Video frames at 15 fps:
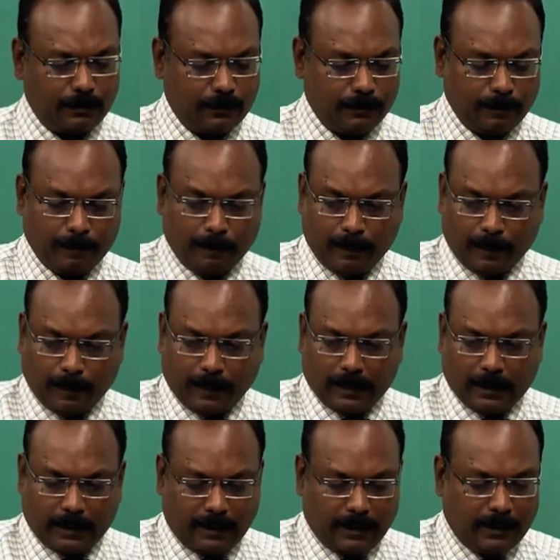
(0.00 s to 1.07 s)
to
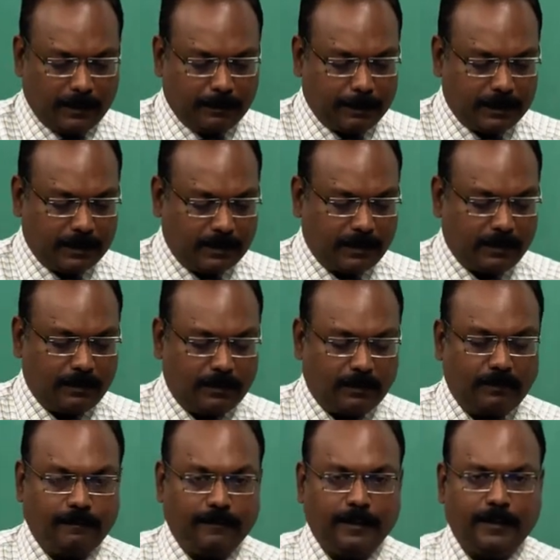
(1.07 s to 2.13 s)
the interpersonal
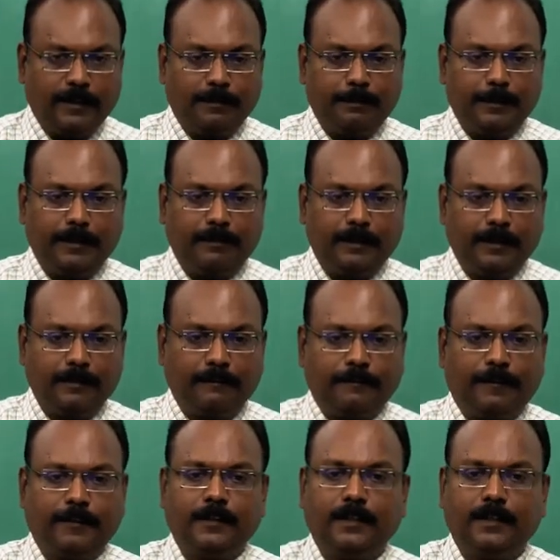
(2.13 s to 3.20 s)
conflict between the
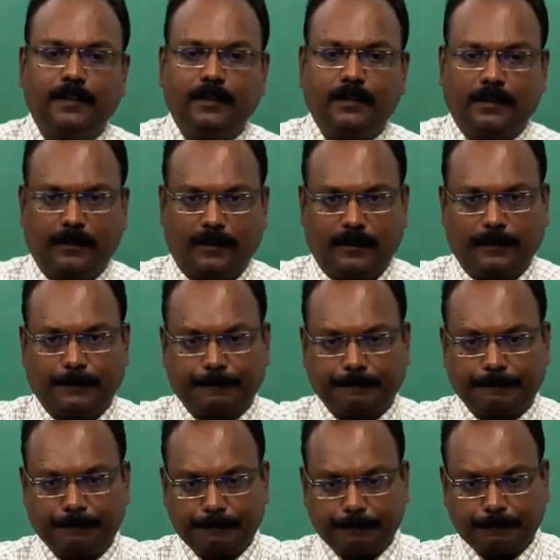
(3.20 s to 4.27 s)
father and the son.
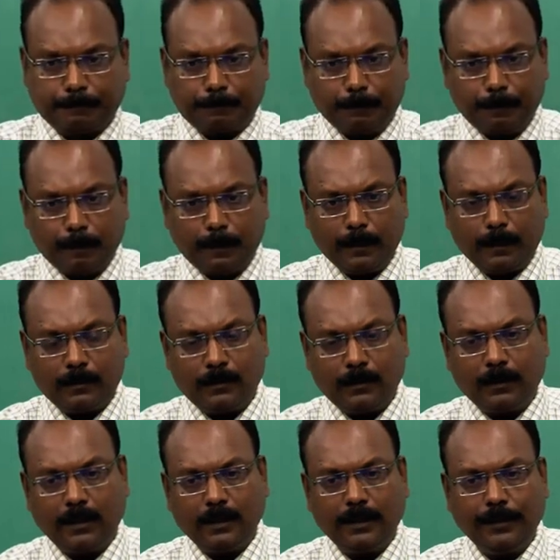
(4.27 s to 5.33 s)

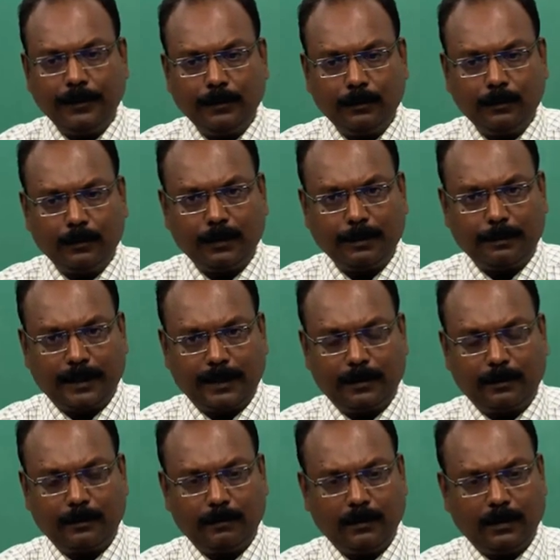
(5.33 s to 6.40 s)
So, already you know the
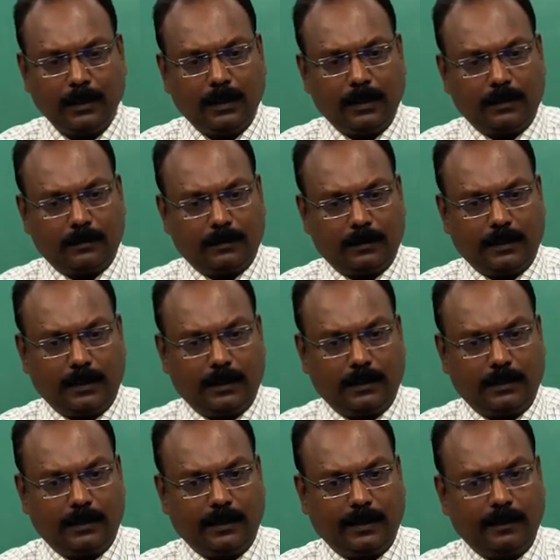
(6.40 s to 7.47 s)
background. So,
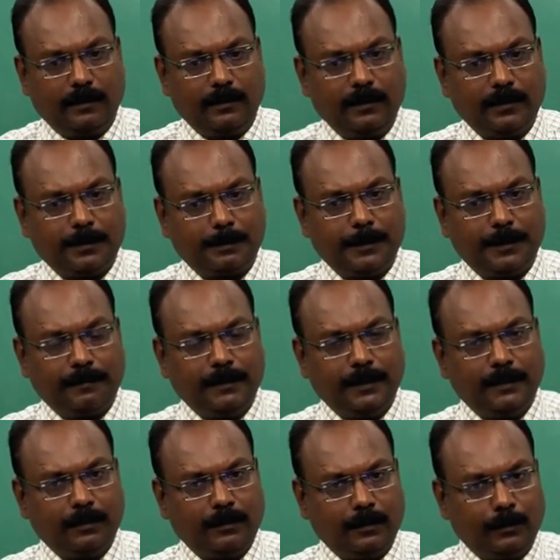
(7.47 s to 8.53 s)
the dialogue is
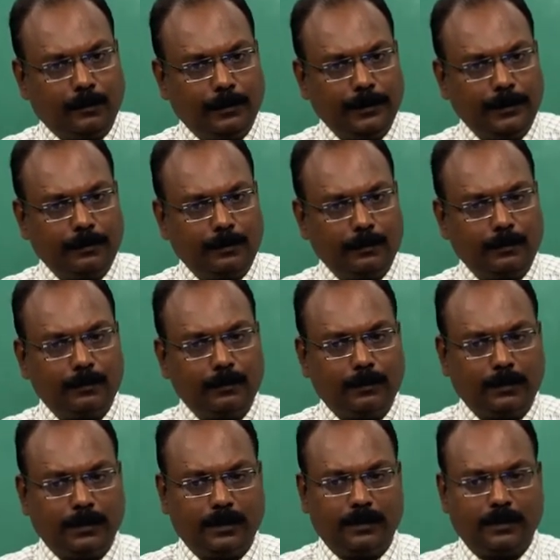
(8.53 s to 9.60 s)
between going to
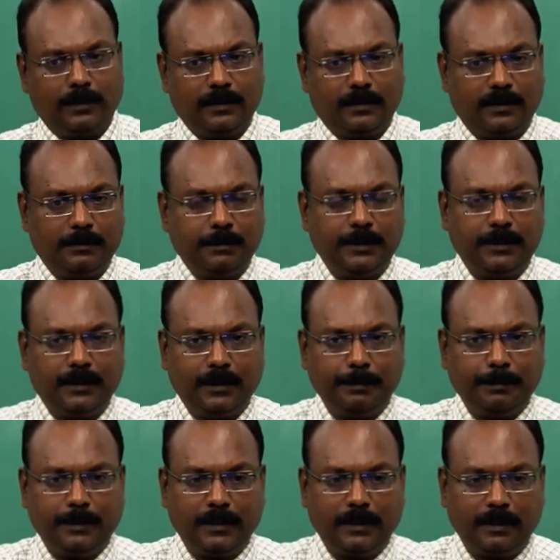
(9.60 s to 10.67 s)
a, uh, a summer
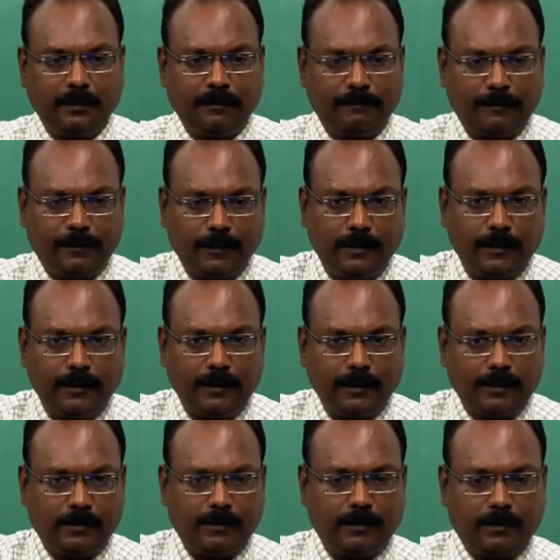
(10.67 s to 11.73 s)
trip and then the father
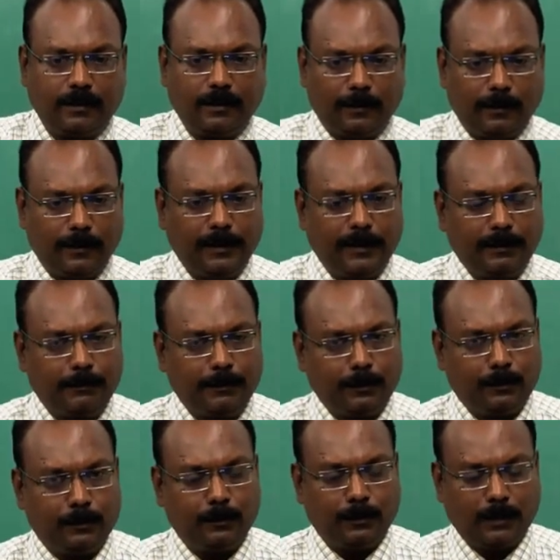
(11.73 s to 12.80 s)
is not allowing him
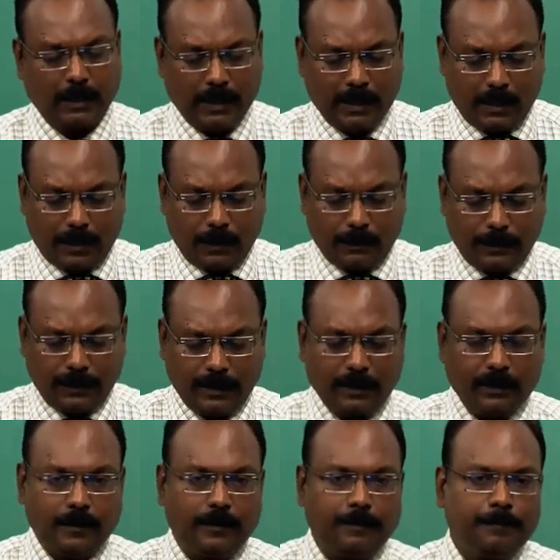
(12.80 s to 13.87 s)
to do. Now,
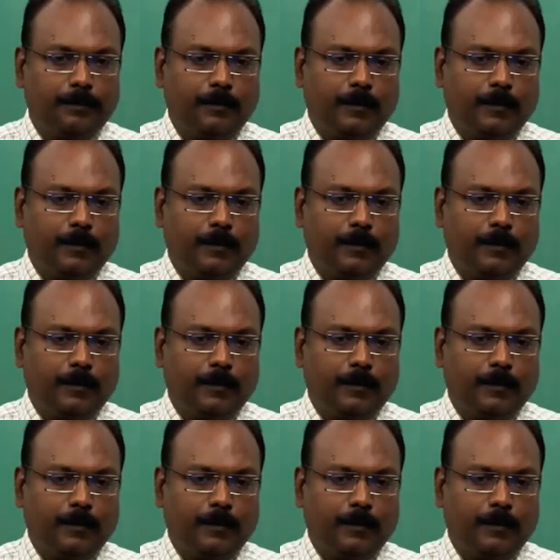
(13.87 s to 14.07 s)
here